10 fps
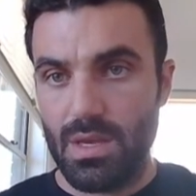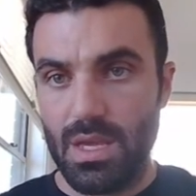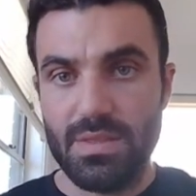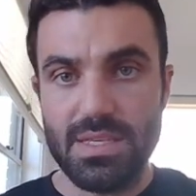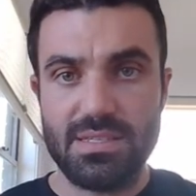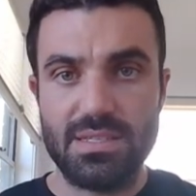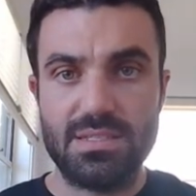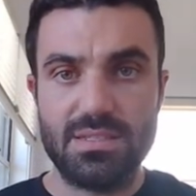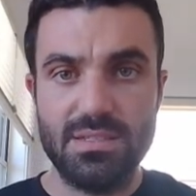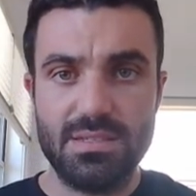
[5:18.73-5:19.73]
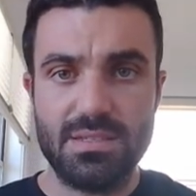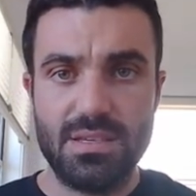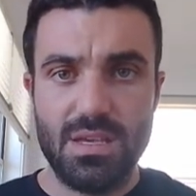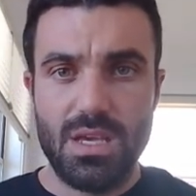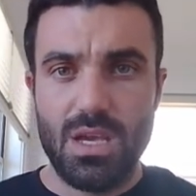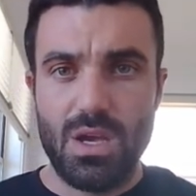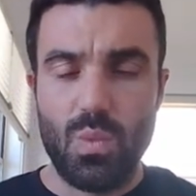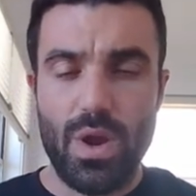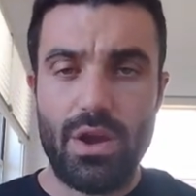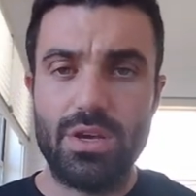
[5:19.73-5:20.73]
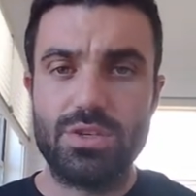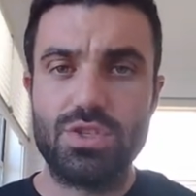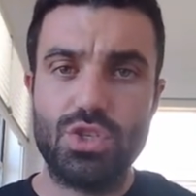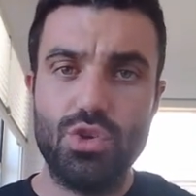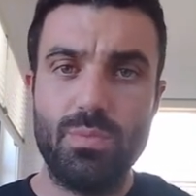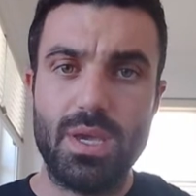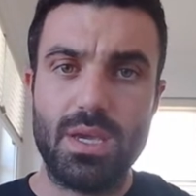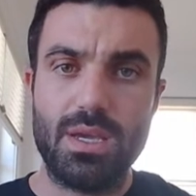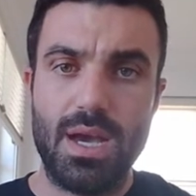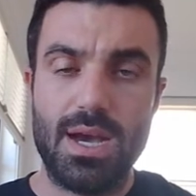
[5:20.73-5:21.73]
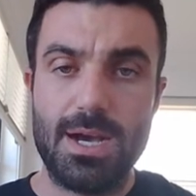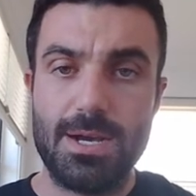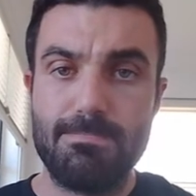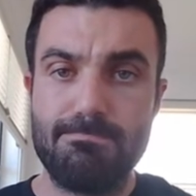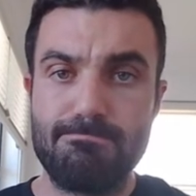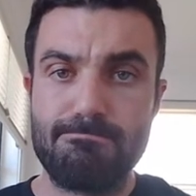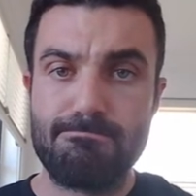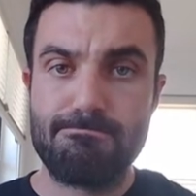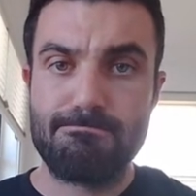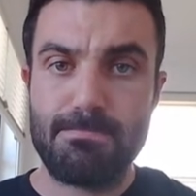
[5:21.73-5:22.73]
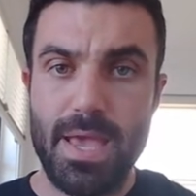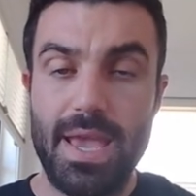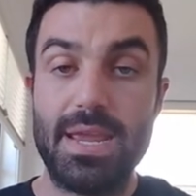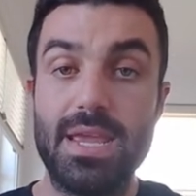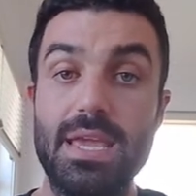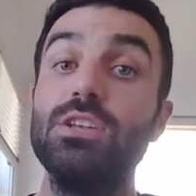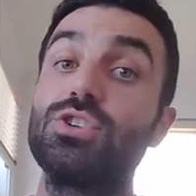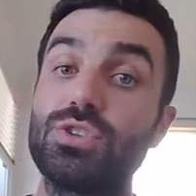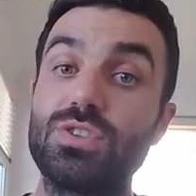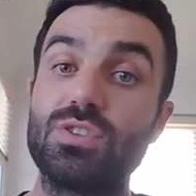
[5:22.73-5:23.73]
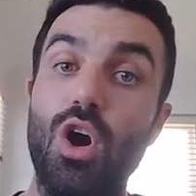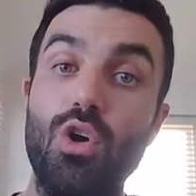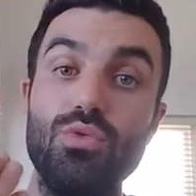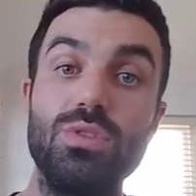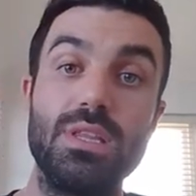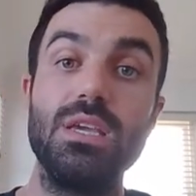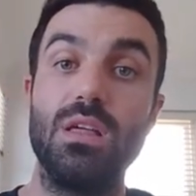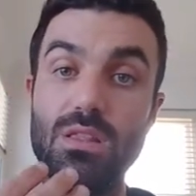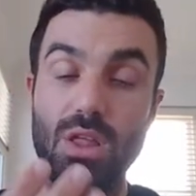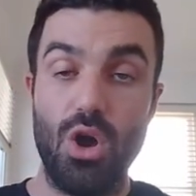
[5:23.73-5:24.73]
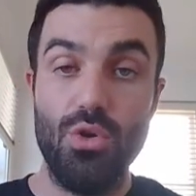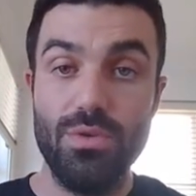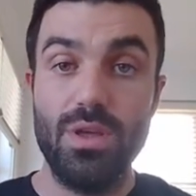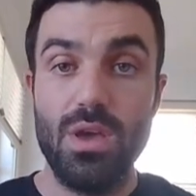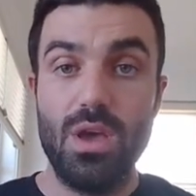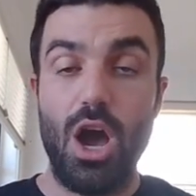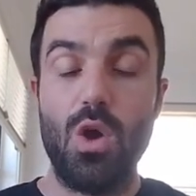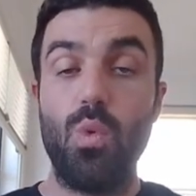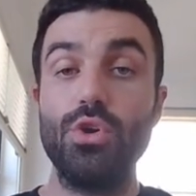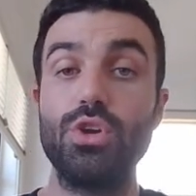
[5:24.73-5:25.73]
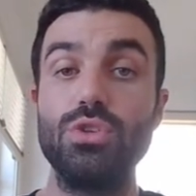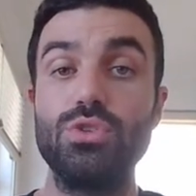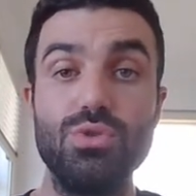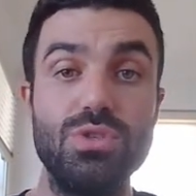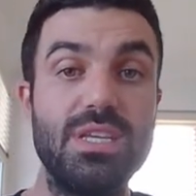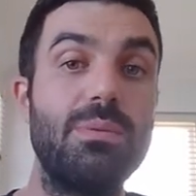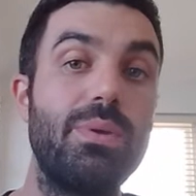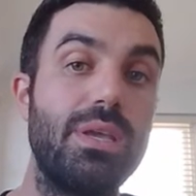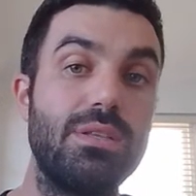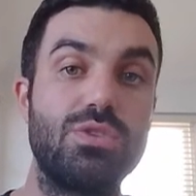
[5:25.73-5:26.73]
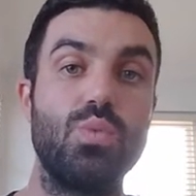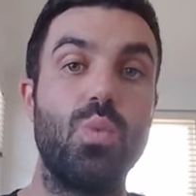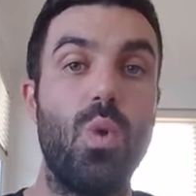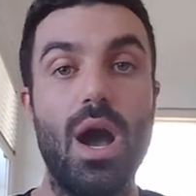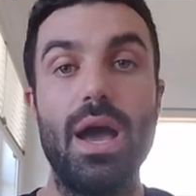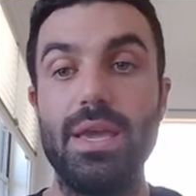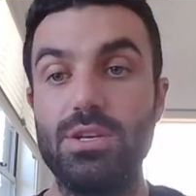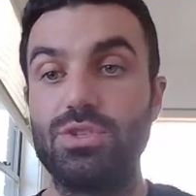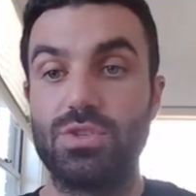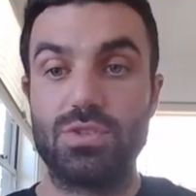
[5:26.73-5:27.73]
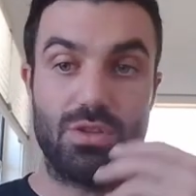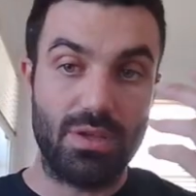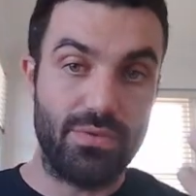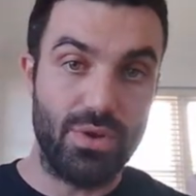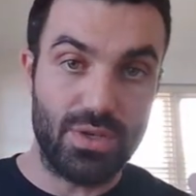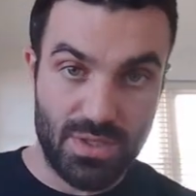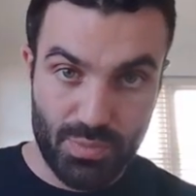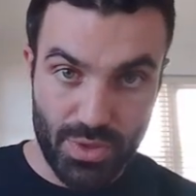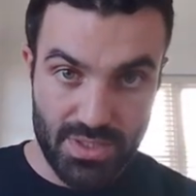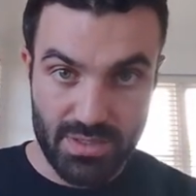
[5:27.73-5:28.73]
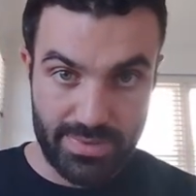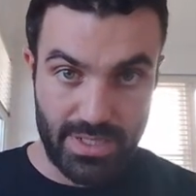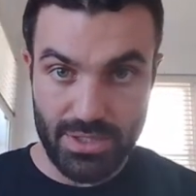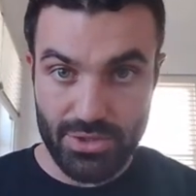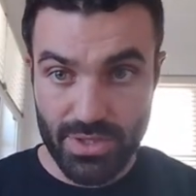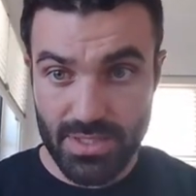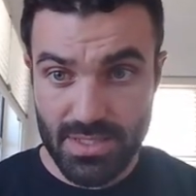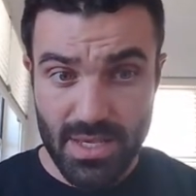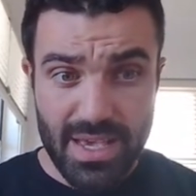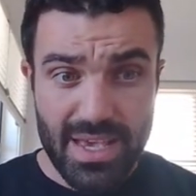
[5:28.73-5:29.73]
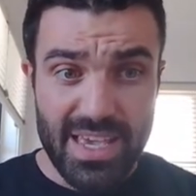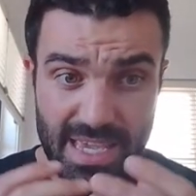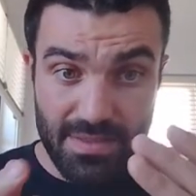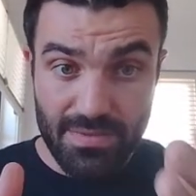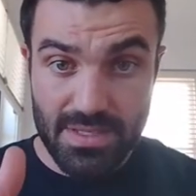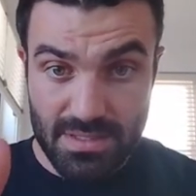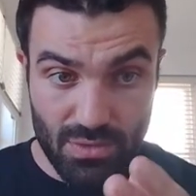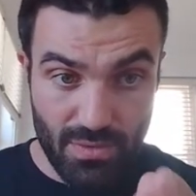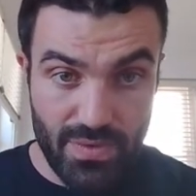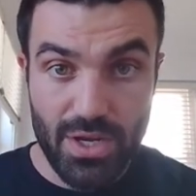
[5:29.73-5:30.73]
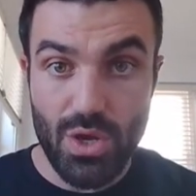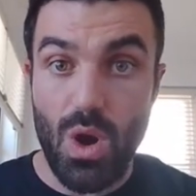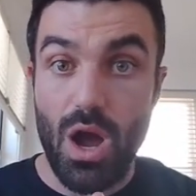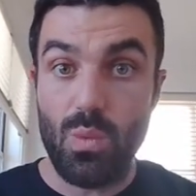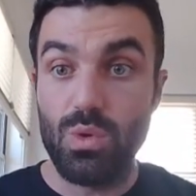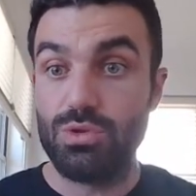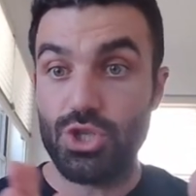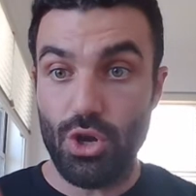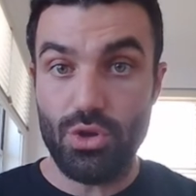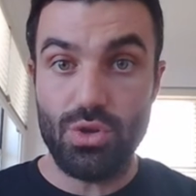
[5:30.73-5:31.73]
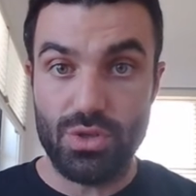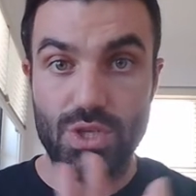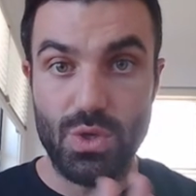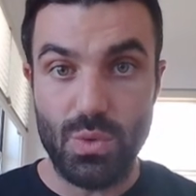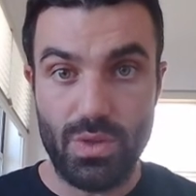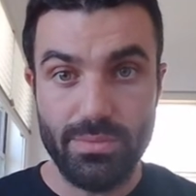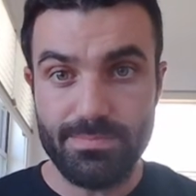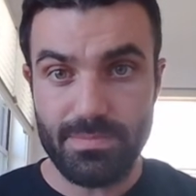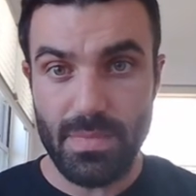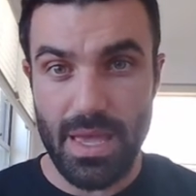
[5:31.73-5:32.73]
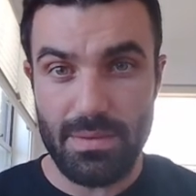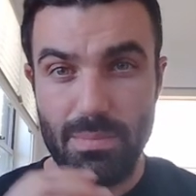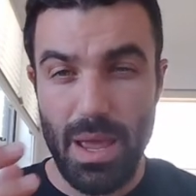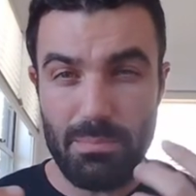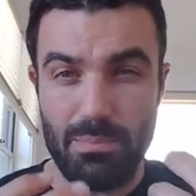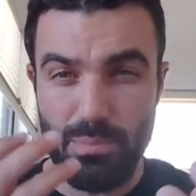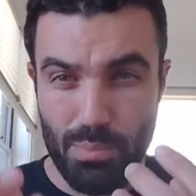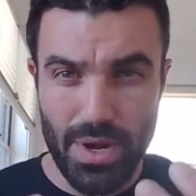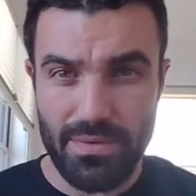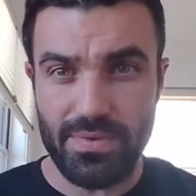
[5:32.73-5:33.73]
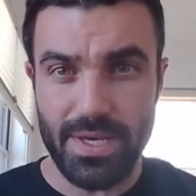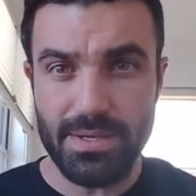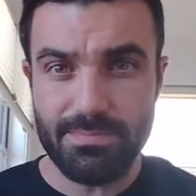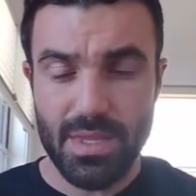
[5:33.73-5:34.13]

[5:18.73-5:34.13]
In this instance, we're assuming a interest-only loan. I won't go too deep into why interest-only versus principal and interest. In this little video, I will show you the two of them and briefly.